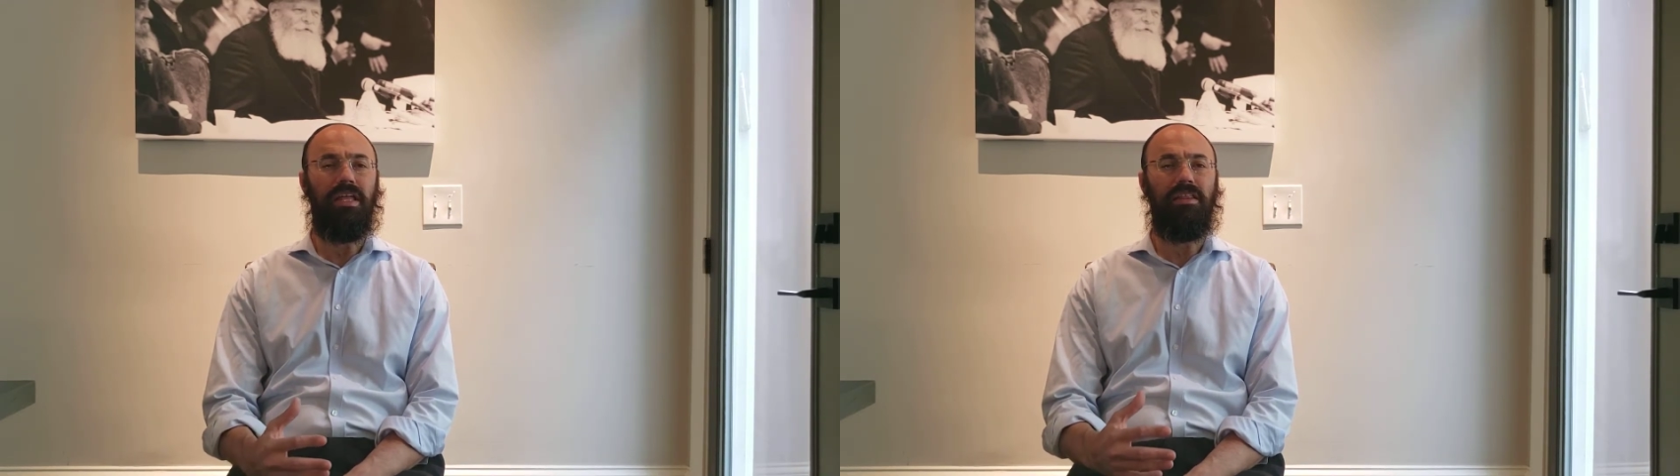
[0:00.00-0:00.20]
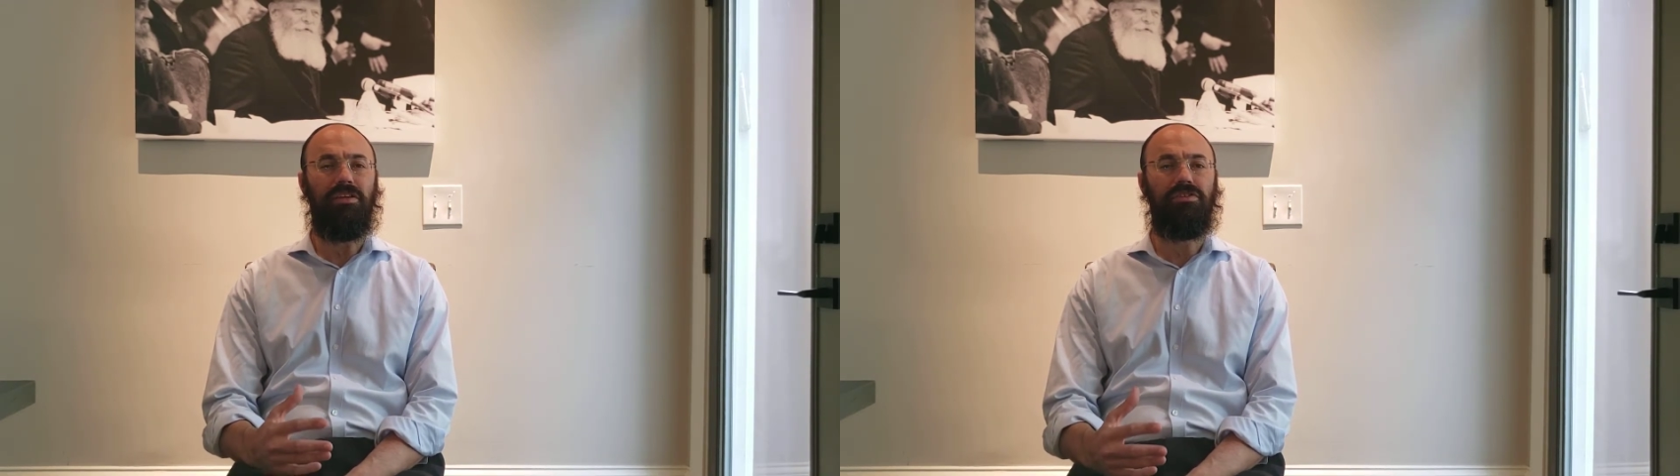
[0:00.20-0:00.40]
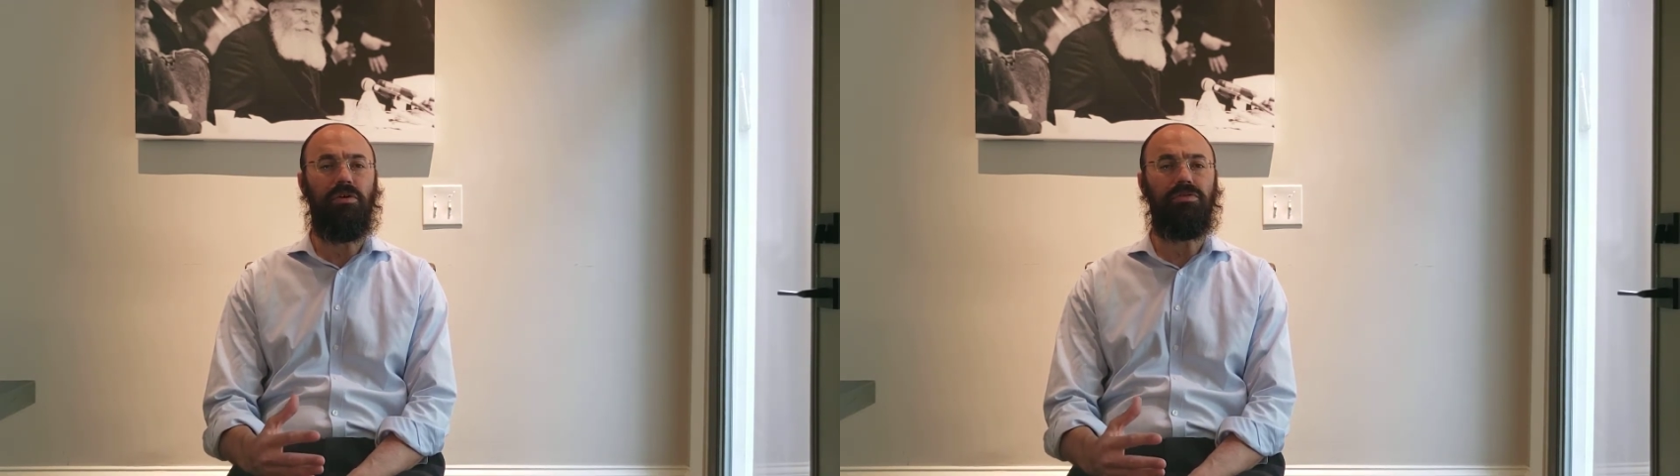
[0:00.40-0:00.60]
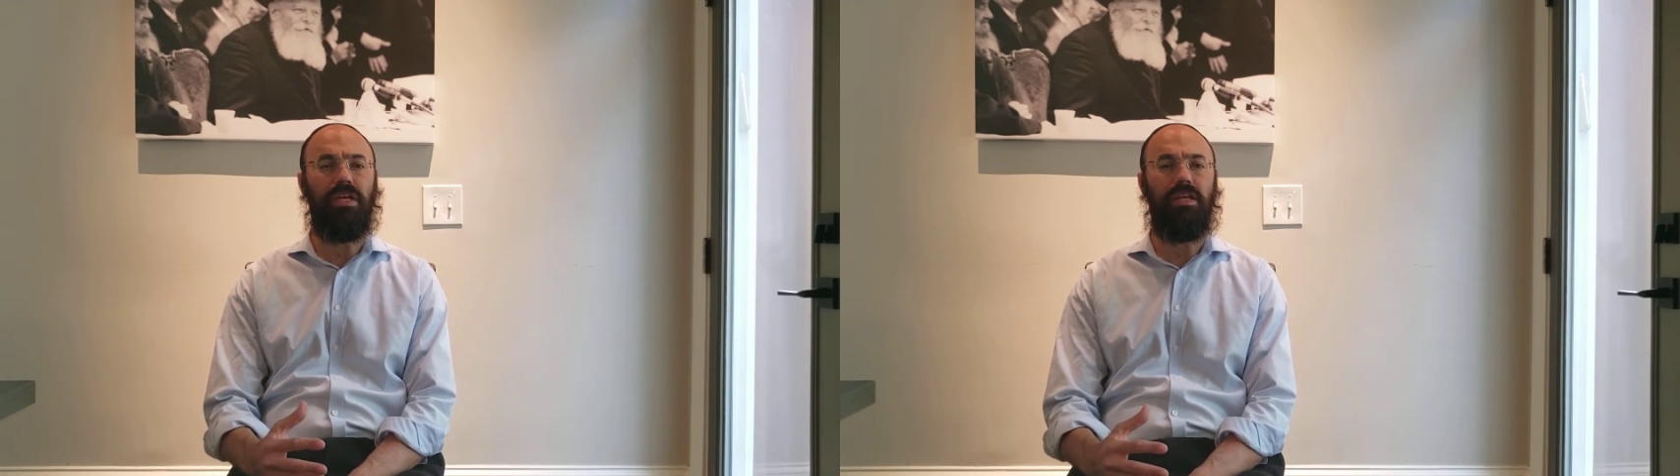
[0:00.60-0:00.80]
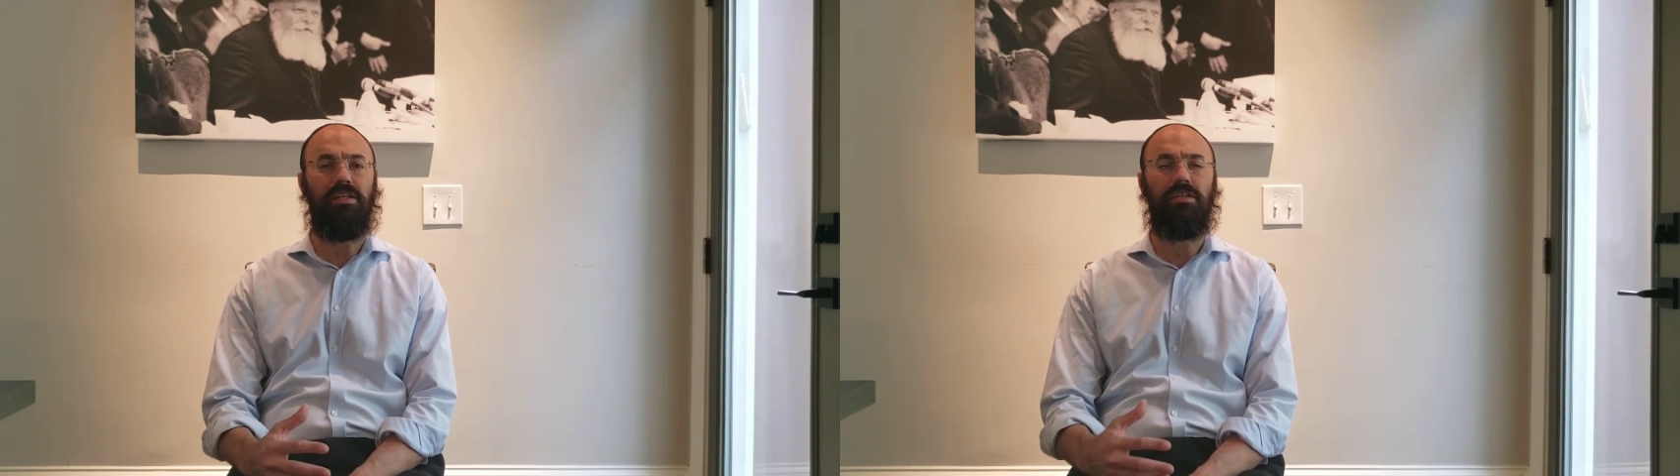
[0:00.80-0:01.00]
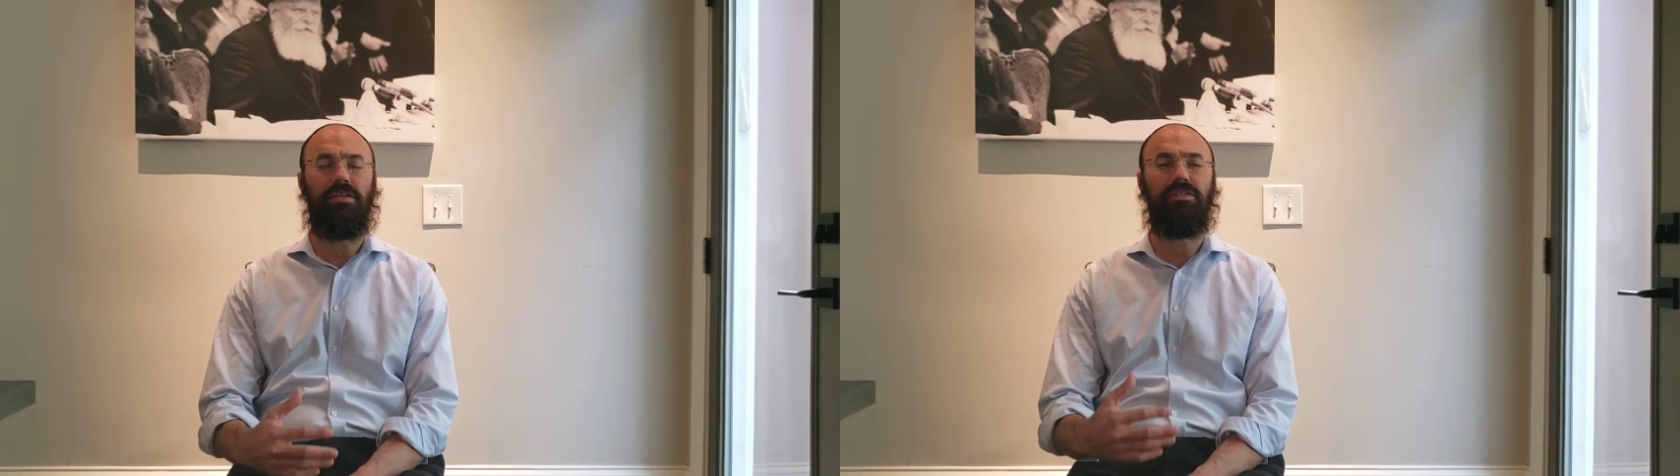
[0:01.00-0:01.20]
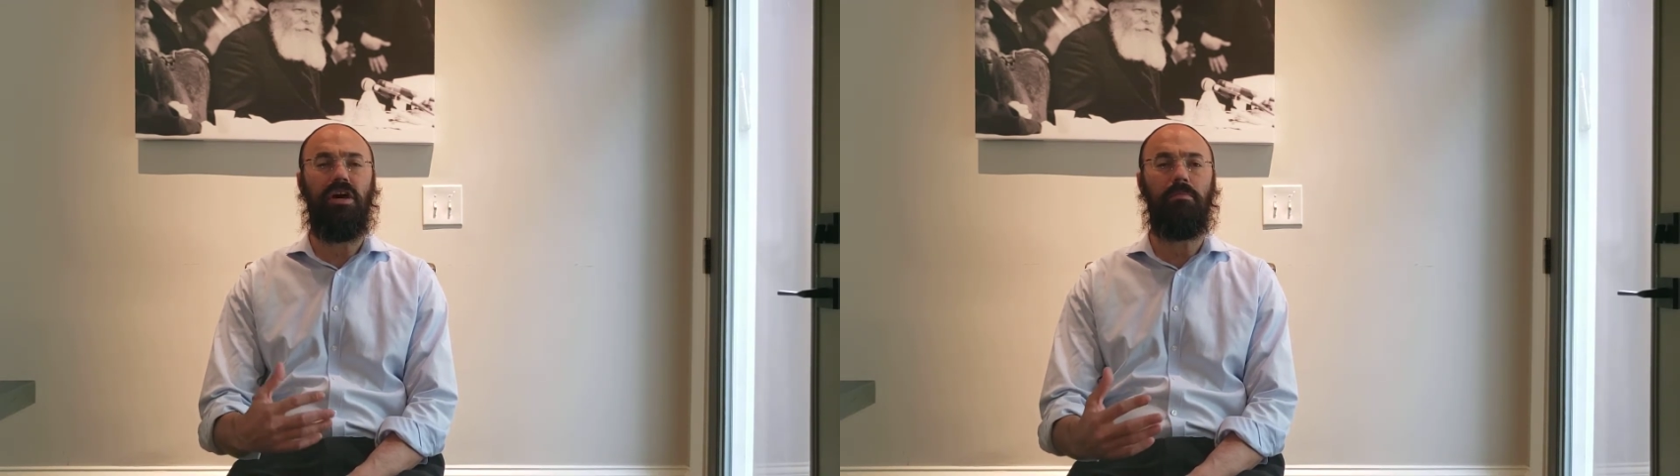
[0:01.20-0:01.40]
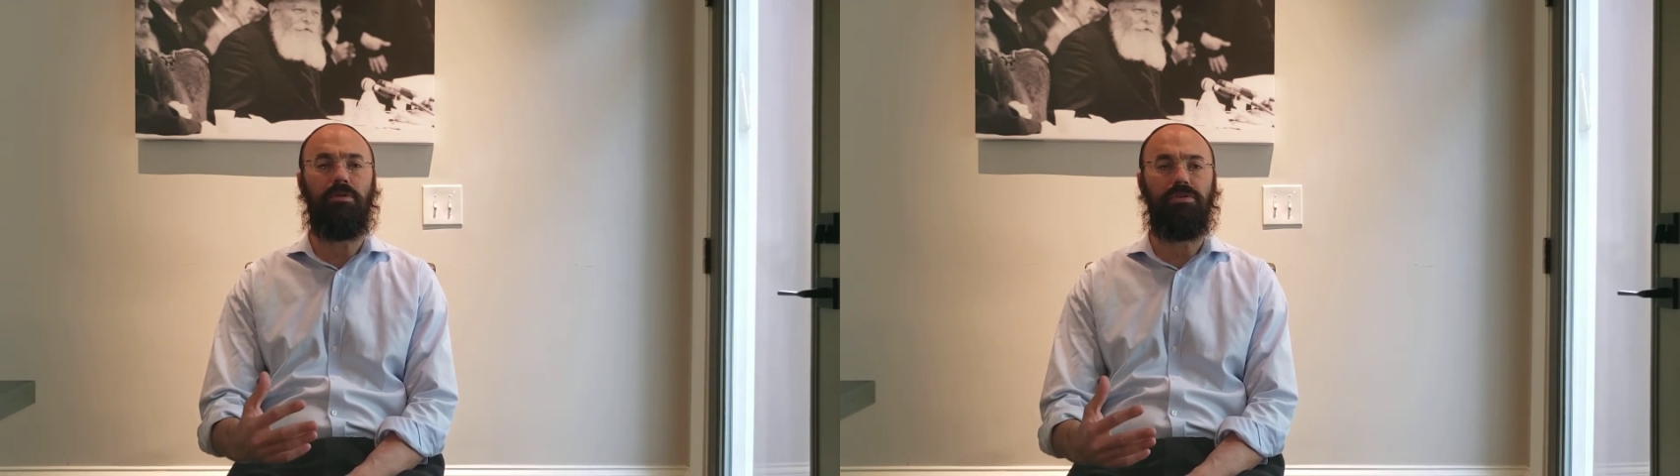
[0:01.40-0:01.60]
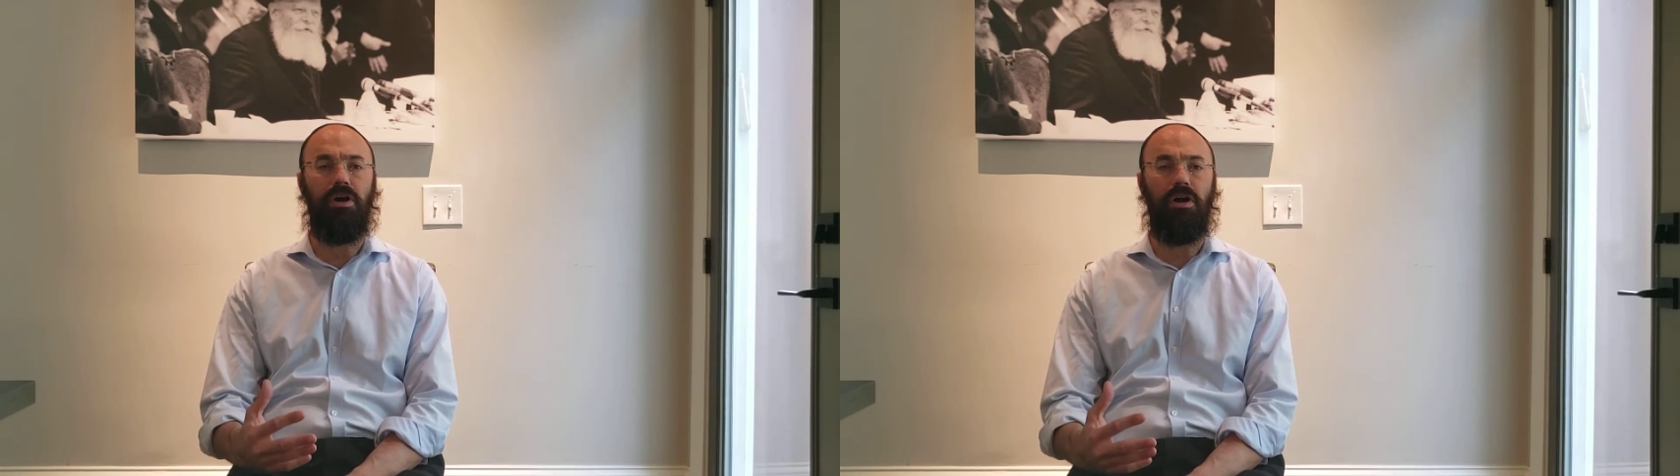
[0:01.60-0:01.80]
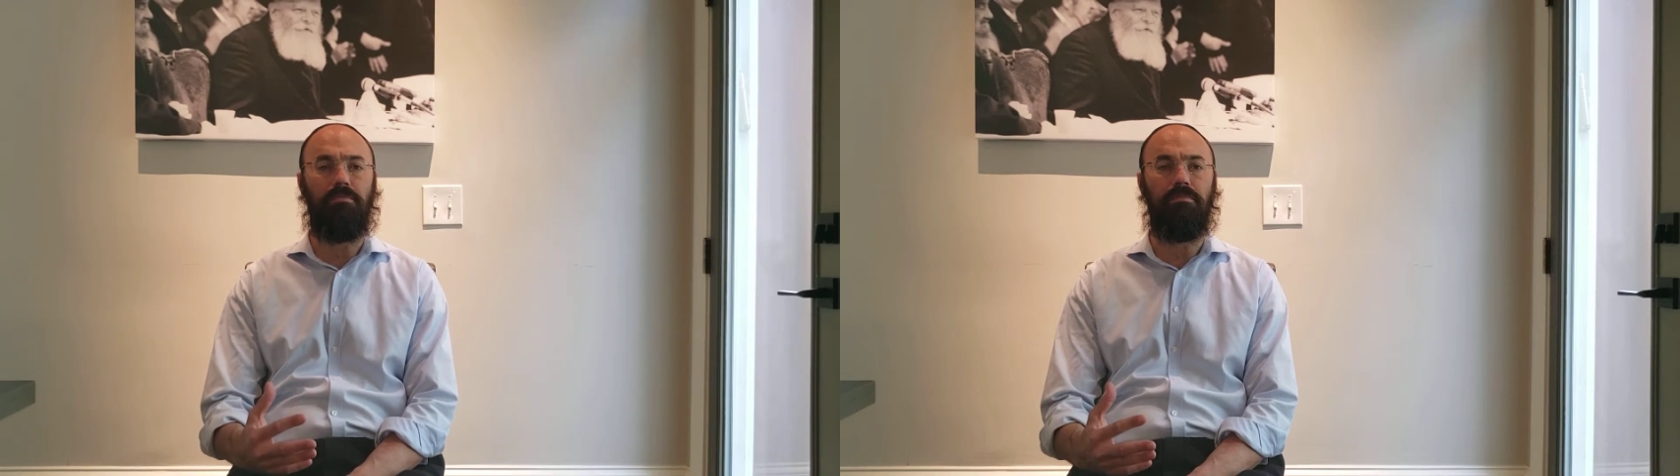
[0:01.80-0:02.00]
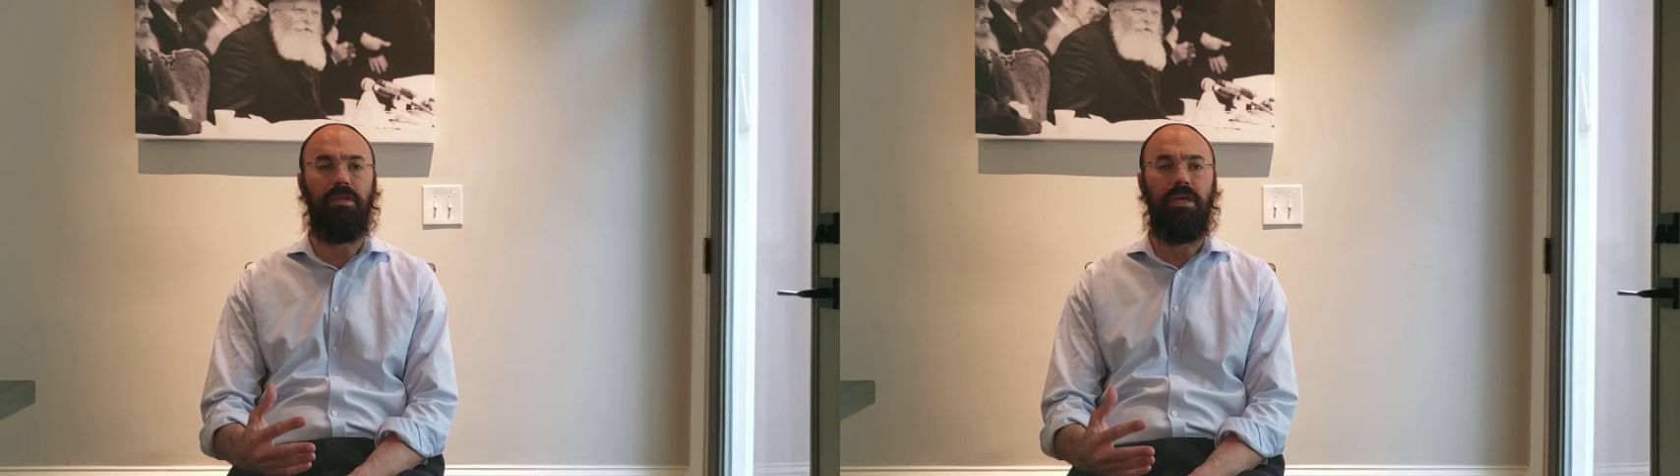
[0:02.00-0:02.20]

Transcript: They associate it as a somber time